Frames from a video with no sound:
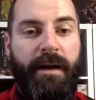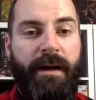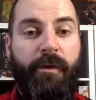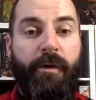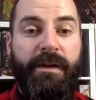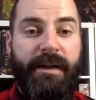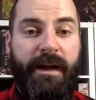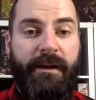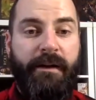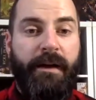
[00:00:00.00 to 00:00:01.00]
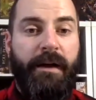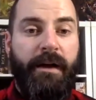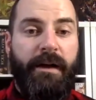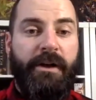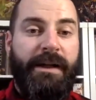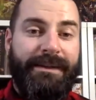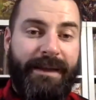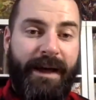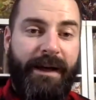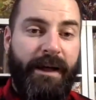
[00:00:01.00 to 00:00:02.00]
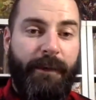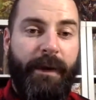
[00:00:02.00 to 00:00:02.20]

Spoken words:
If you're a designer, you need to sign up